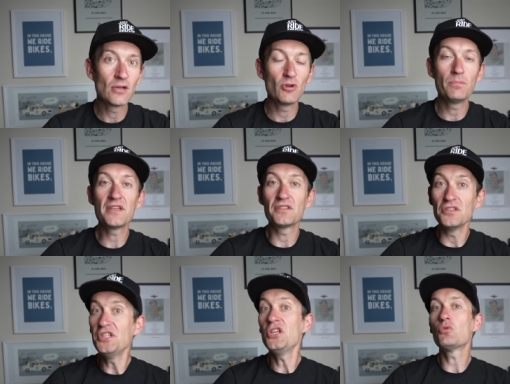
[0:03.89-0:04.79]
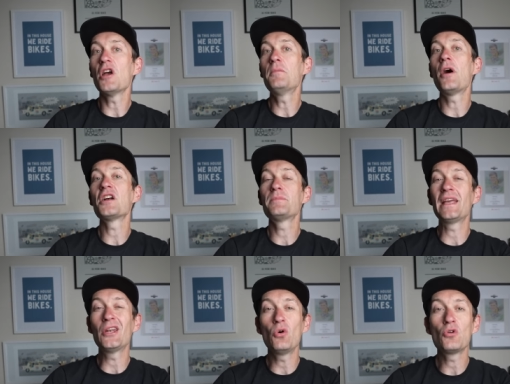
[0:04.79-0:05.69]
with most new road bikes
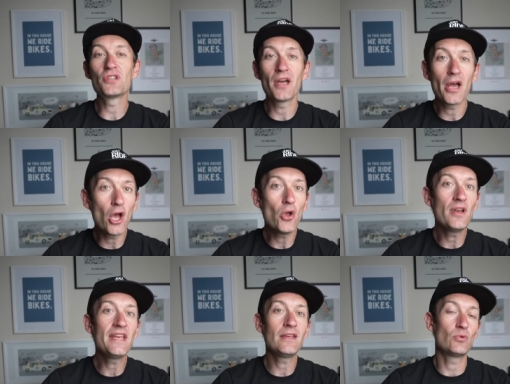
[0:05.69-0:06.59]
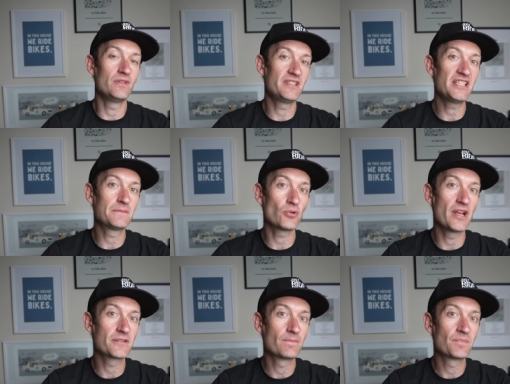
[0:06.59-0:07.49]
being launched only with disc
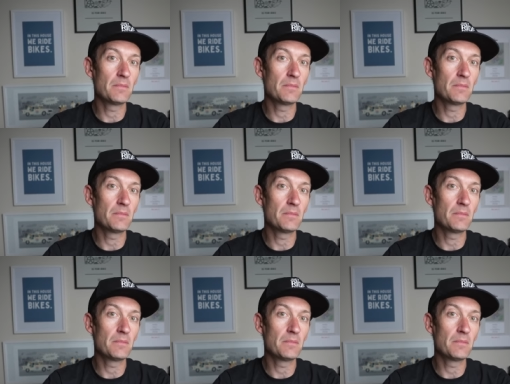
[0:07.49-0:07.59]
brakes,